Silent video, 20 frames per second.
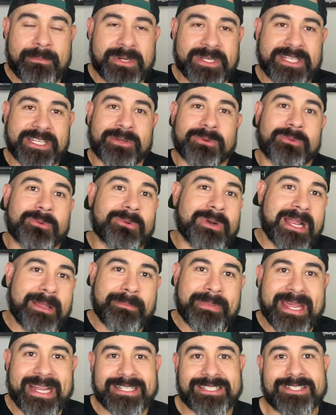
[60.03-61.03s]
money
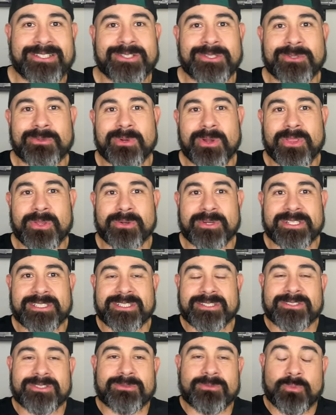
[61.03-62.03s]
right back to you, whether it's
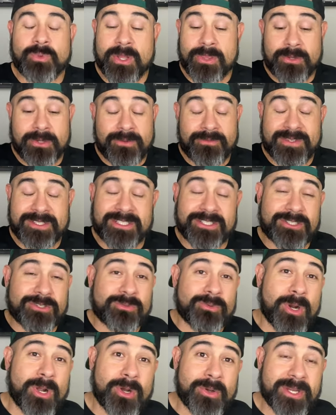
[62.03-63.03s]
a whether if it's a
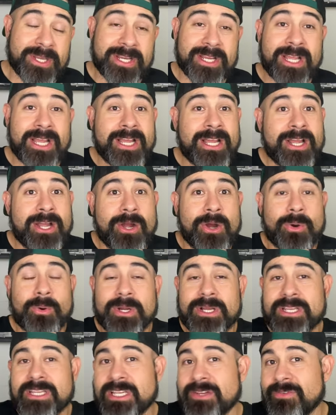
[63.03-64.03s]
drawing
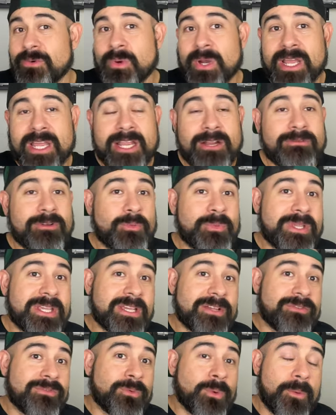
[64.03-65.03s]
or a giveaway when we
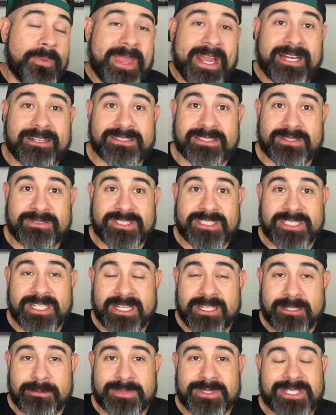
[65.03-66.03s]
hit 4,000
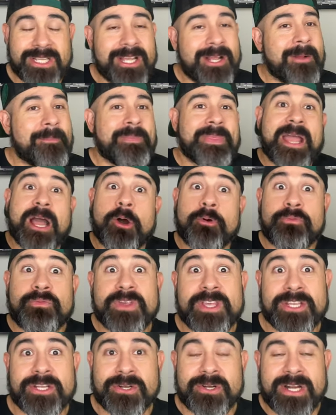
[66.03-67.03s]
subs I'll
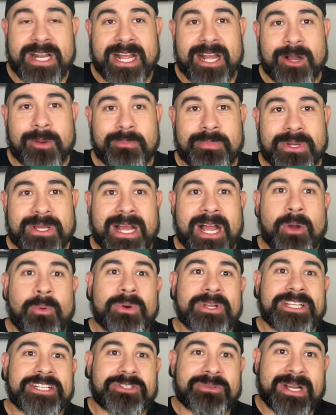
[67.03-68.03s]
figure it out. But I
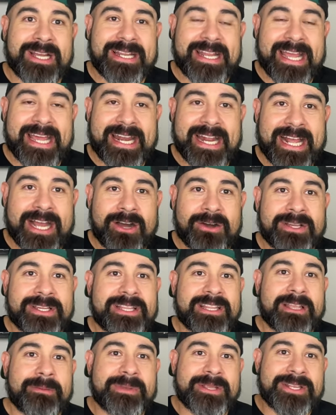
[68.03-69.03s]
want to try that out
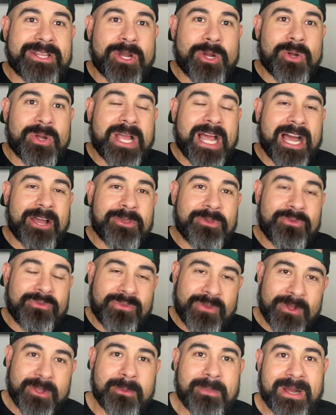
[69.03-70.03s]
and let me know how you
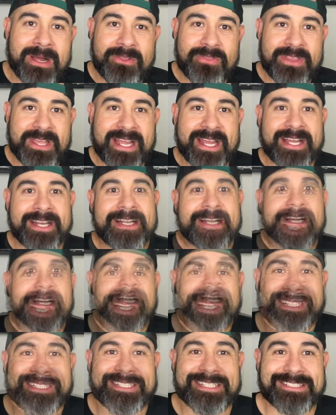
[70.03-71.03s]
feel about that.
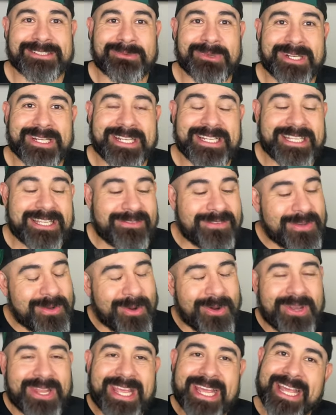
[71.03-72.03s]
Just wanted to give you
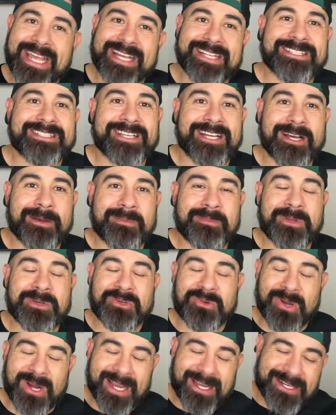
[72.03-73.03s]
all the heads up. Been
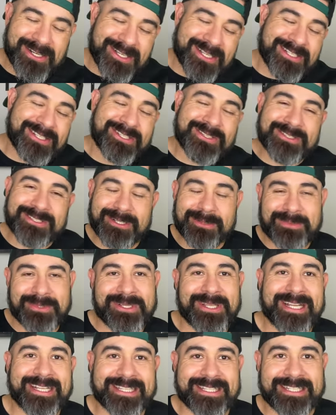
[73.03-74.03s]
trying to do
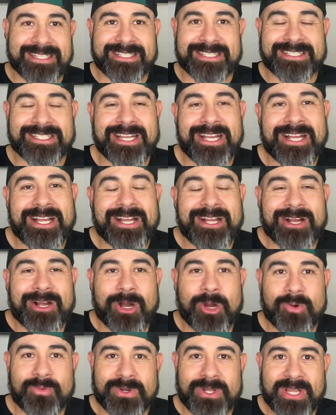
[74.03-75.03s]
something like this
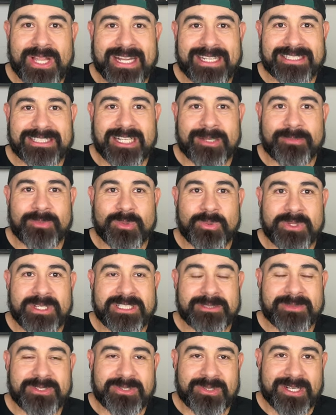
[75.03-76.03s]
over the last couple
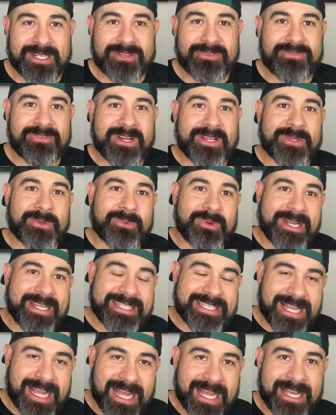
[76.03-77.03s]
weeks. Been trying to find the
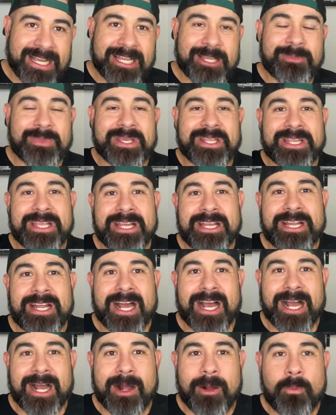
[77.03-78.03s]
right time and
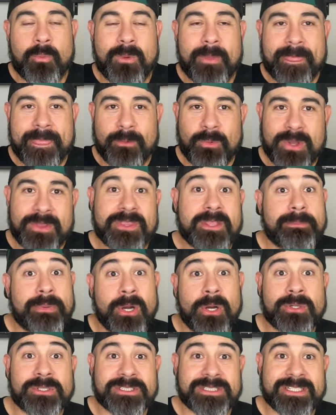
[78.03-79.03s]
uh, when when to
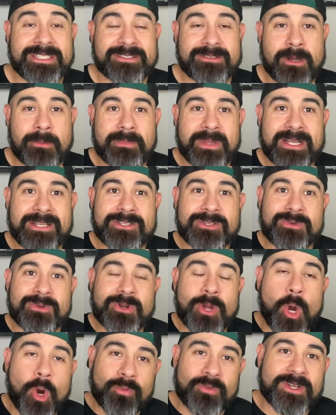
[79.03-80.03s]
post it, so I'm not doing
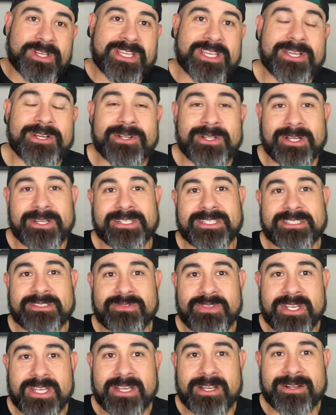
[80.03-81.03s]
overkill on these
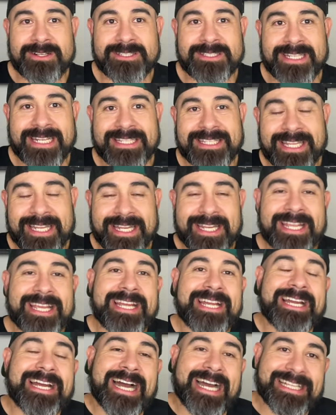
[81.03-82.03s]
videos. And I think
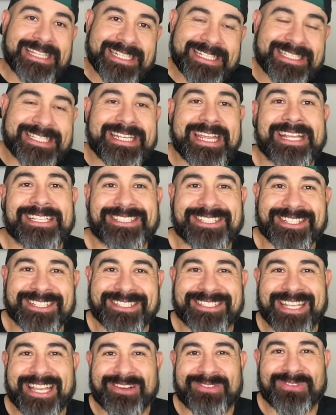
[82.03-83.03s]
I think today is a
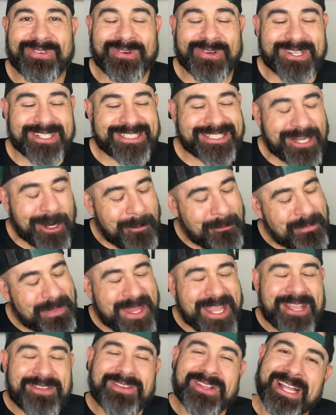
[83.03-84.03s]
good day for it. So
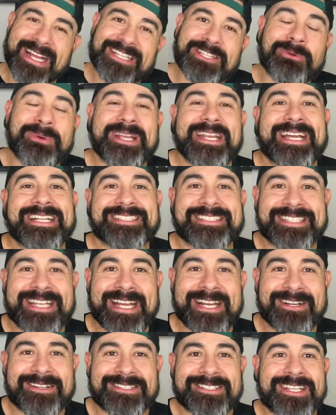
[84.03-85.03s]
if you like the way that
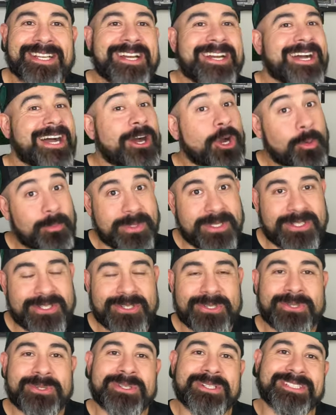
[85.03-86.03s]
sounds, I hope you
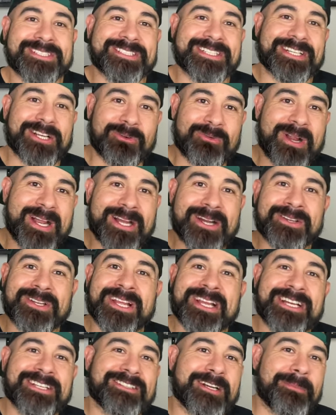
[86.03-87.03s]
do. Stick around,
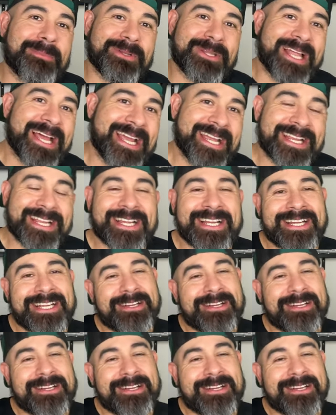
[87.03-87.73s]
drop a like,